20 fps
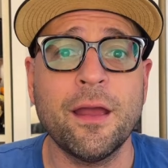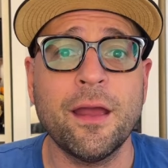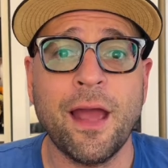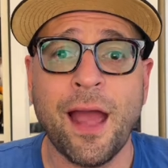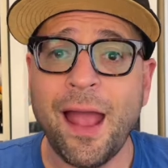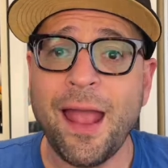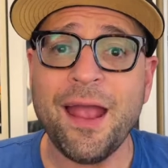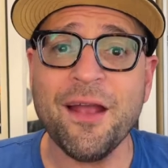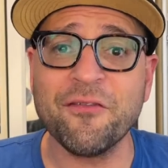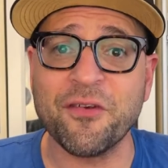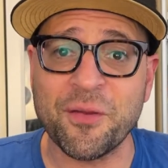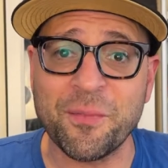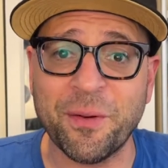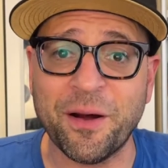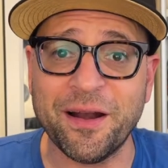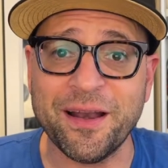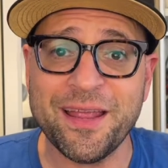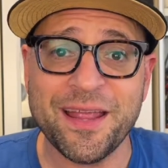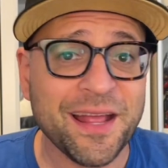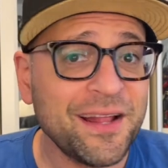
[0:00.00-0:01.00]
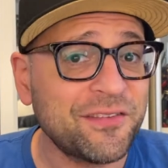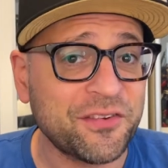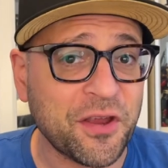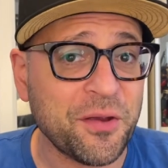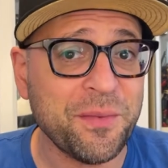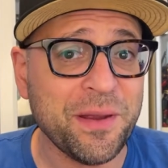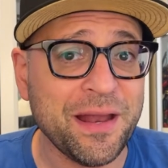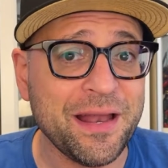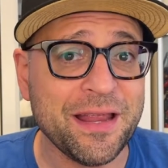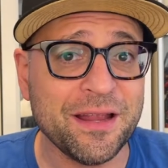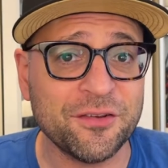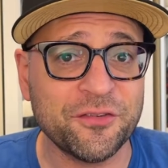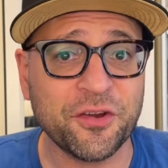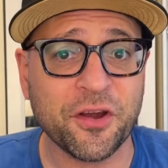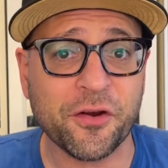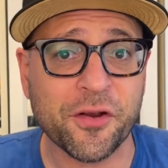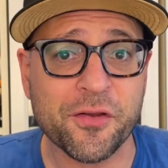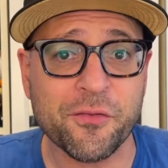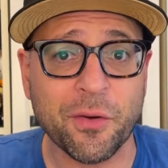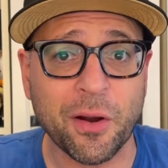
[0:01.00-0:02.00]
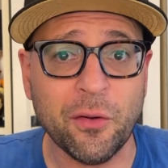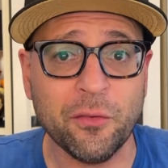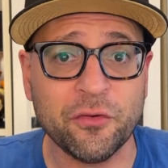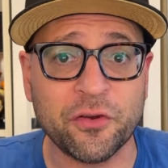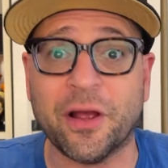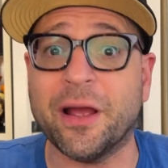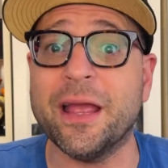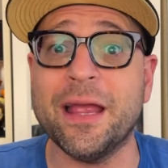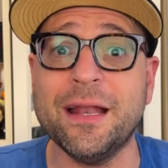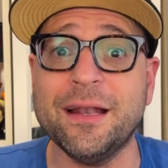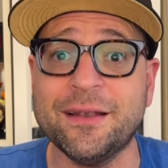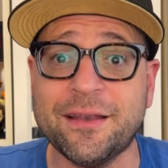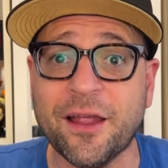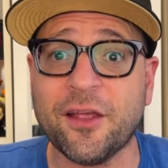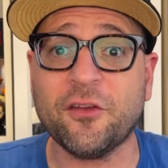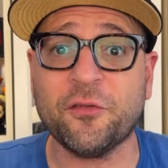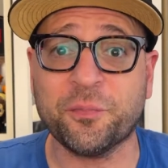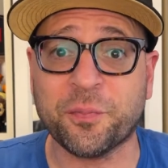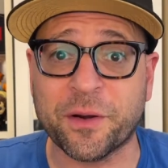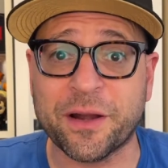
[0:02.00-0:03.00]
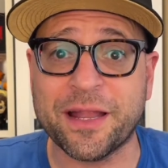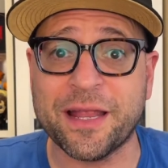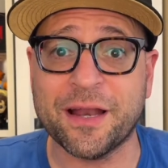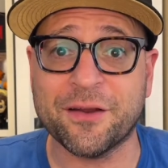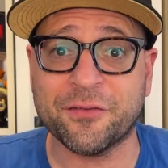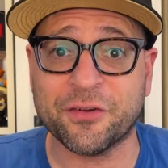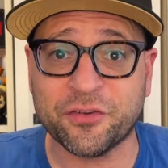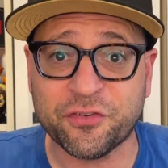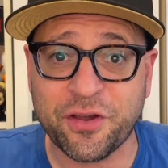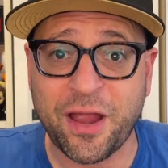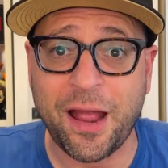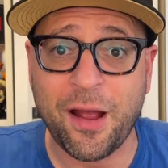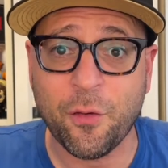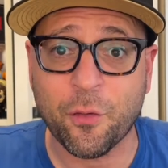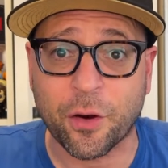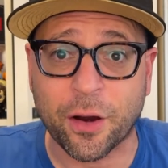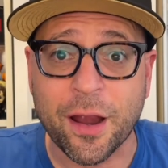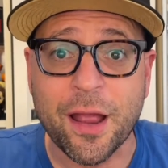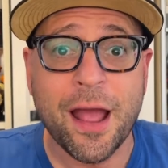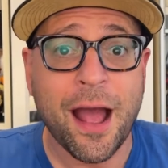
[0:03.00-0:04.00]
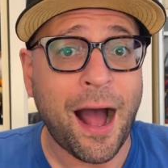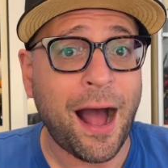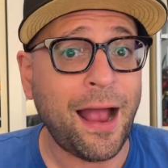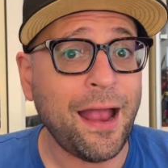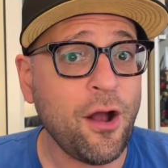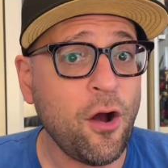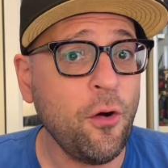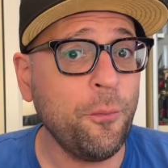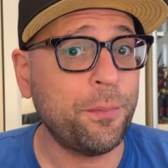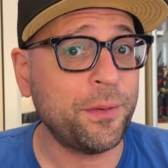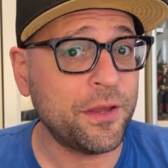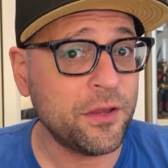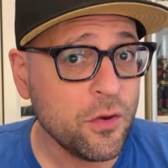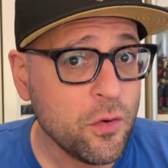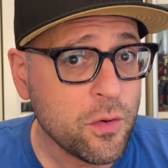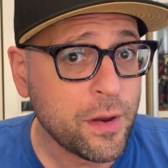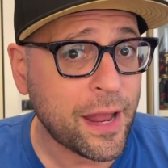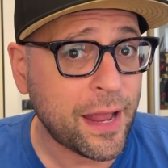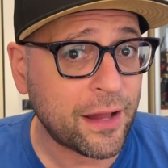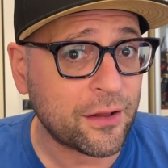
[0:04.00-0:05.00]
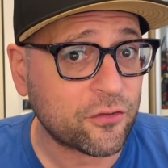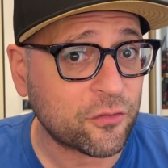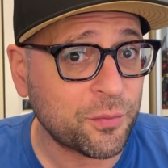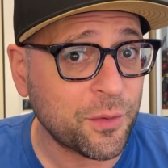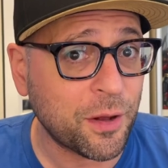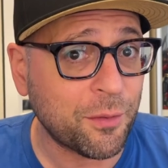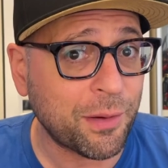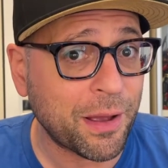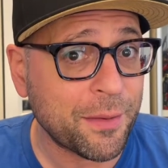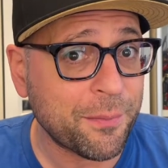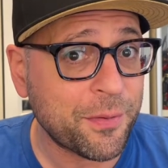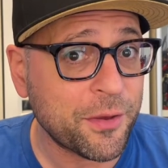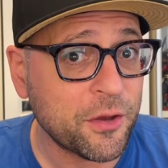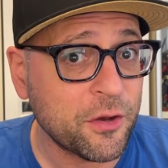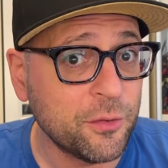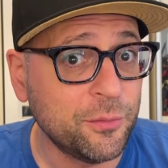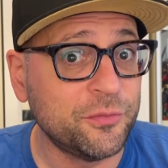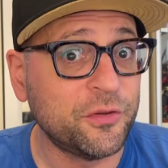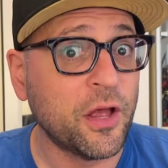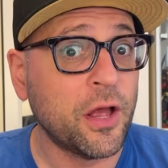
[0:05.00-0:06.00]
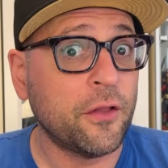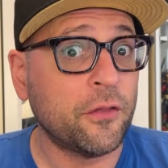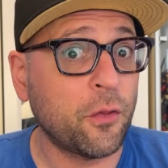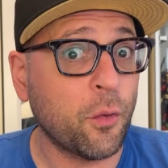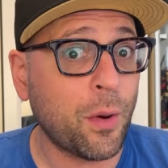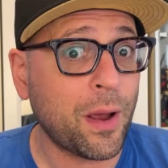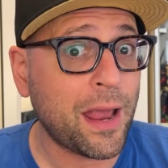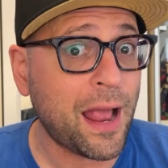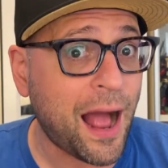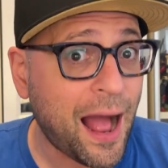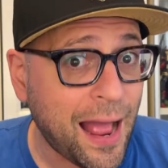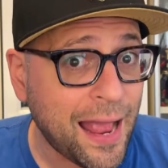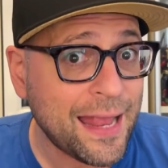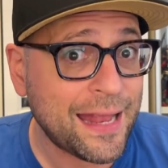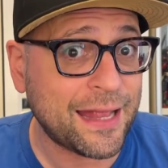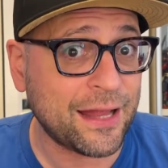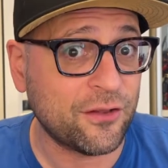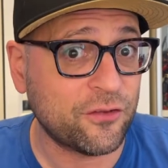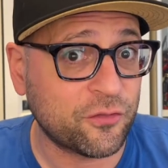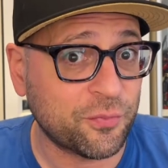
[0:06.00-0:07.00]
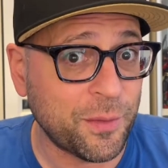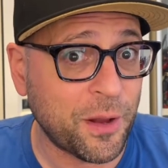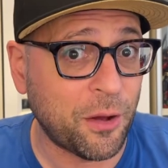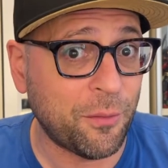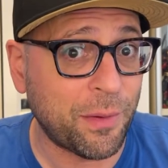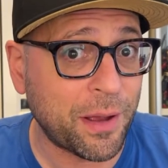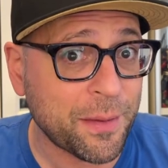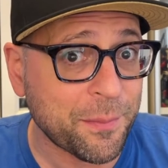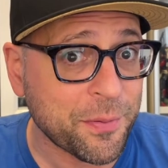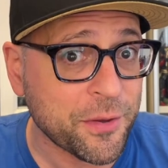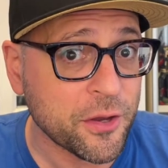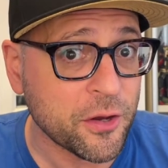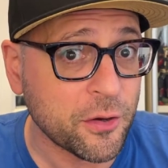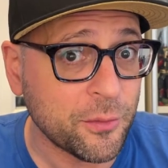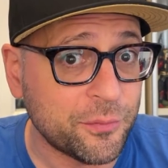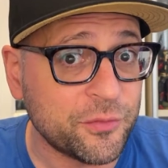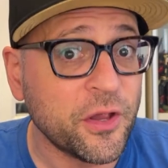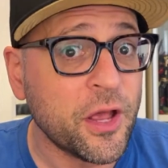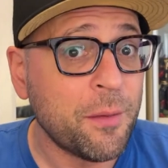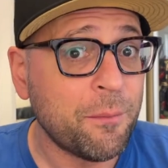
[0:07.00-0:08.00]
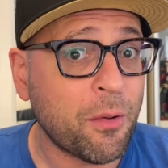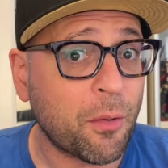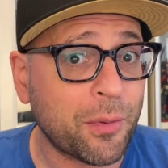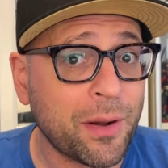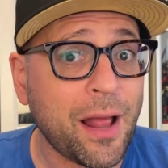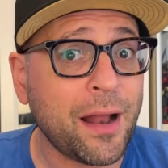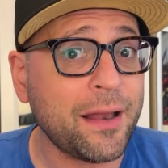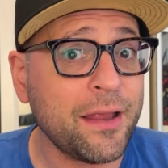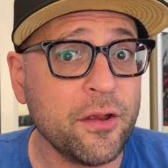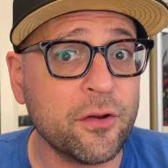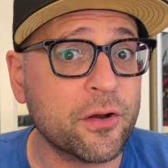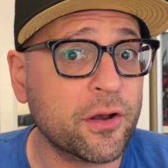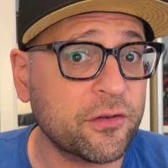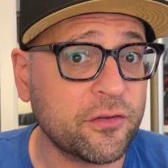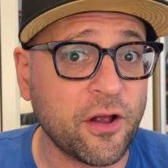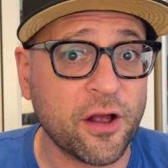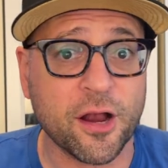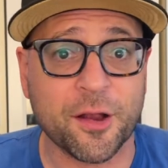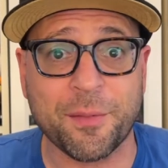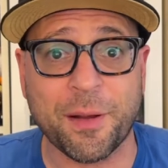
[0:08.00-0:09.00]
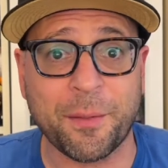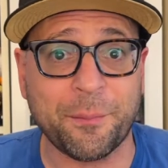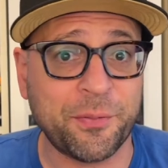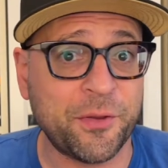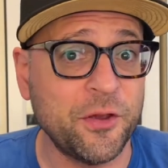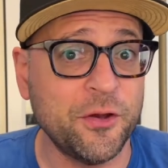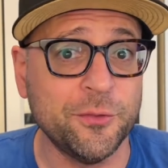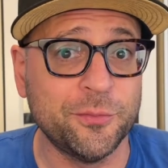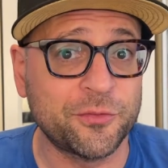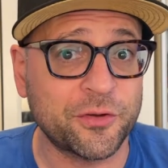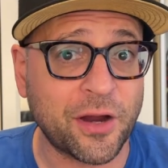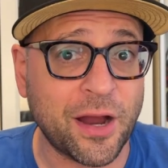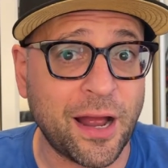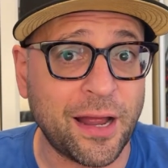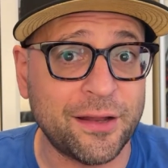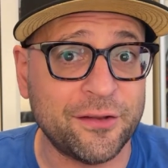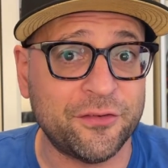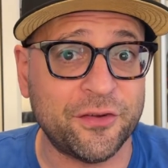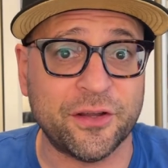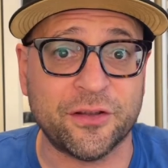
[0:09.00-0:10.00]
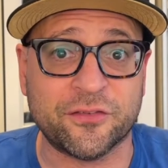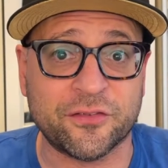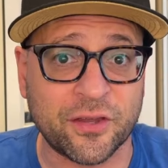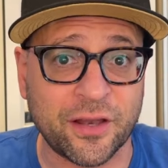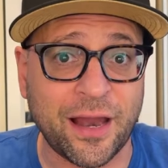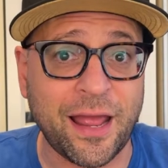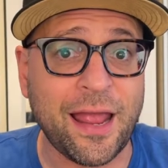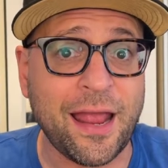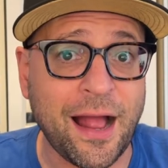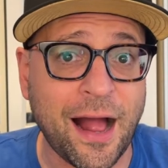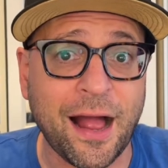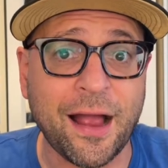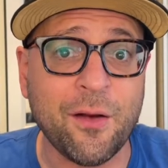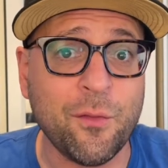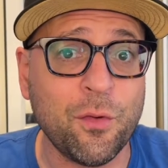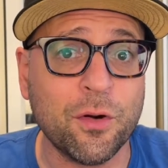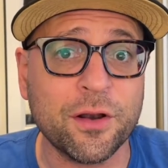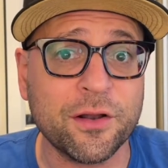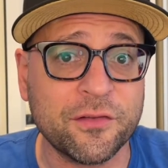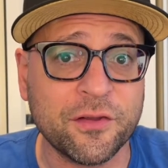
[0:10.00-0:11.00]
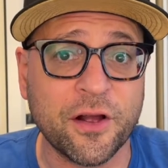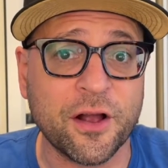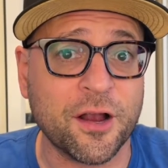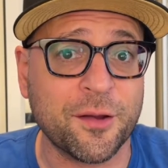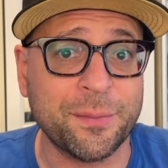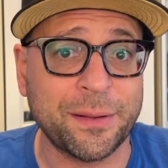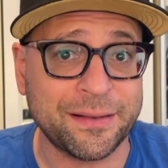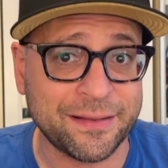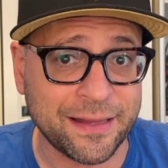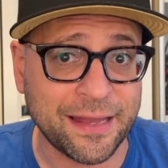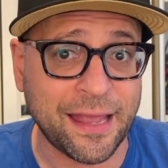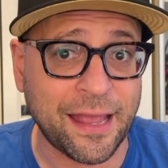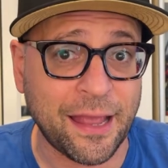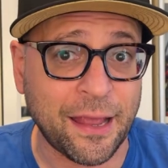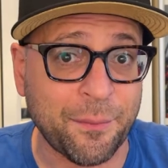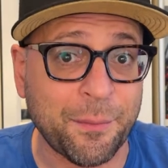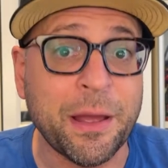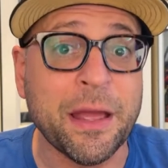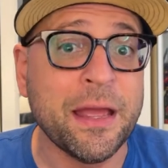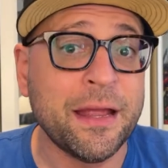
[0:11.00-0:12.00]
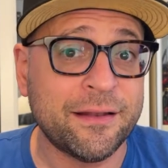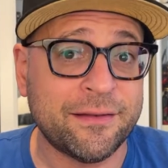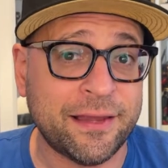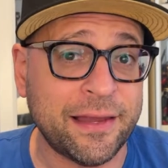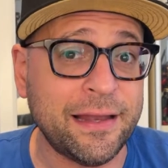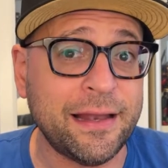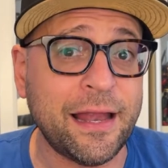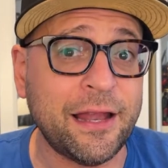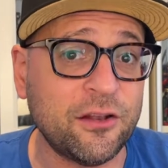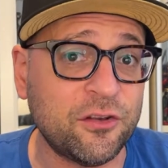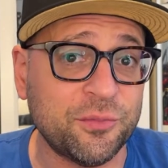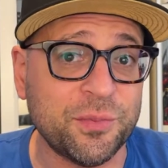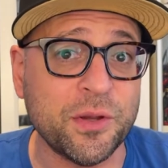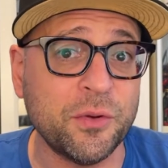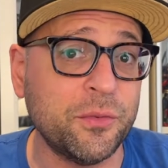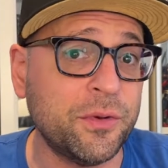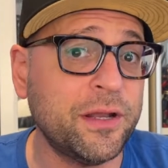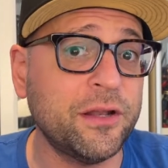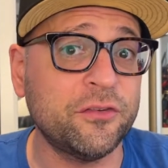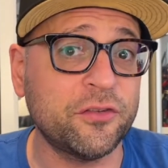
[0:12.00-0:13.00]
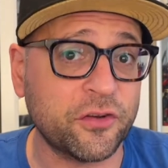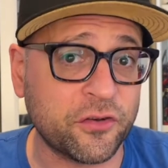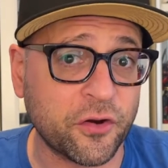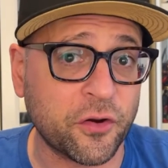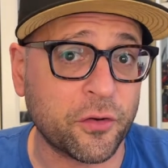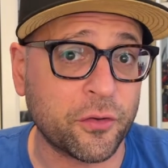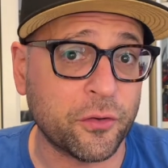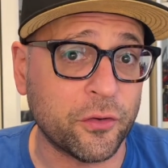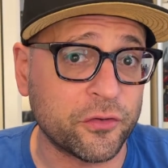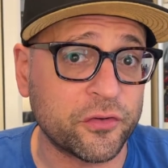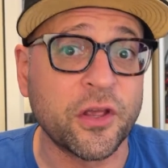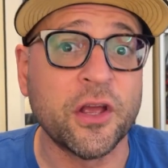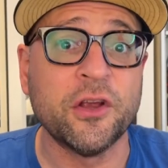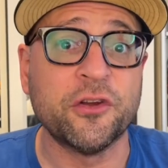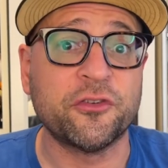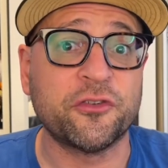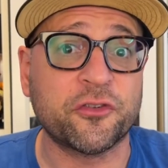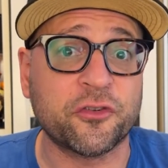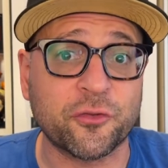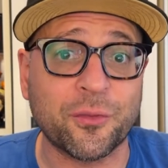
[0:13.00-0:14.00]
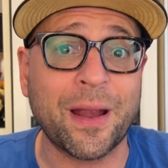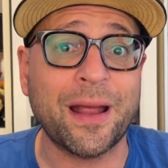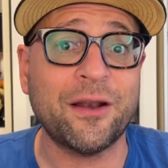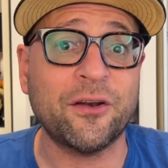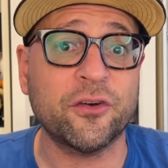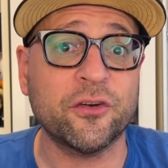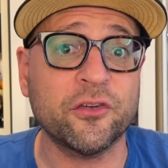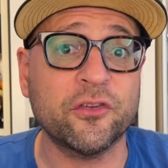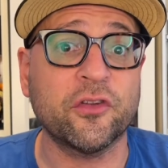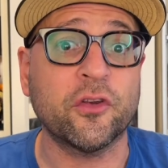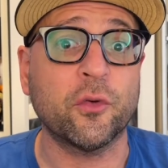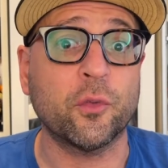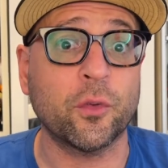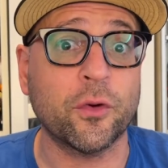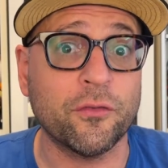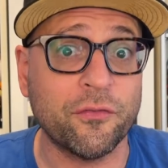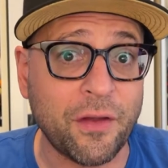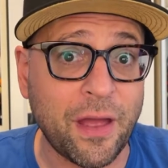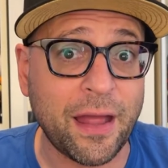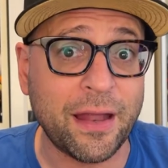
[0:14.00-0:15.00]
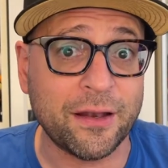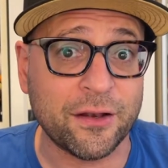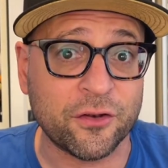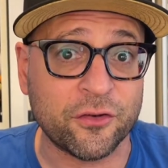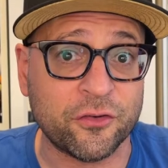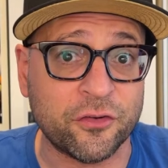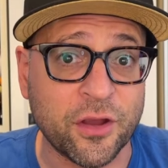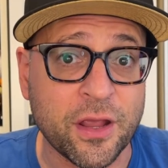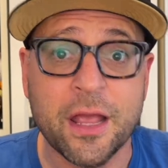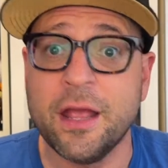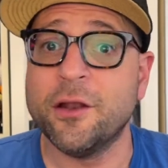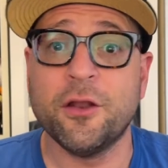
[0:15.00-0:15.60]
Hey everybody, it's comedian Jerry Rocha in desperate need of a shower. I hope you can't smell my pubes the way I can smell my pubes. But we're not here to talk about pubes or hygienes. Today, I want to talk about the game Teenage Mutant Ninja Turtles Shredder's Revenge.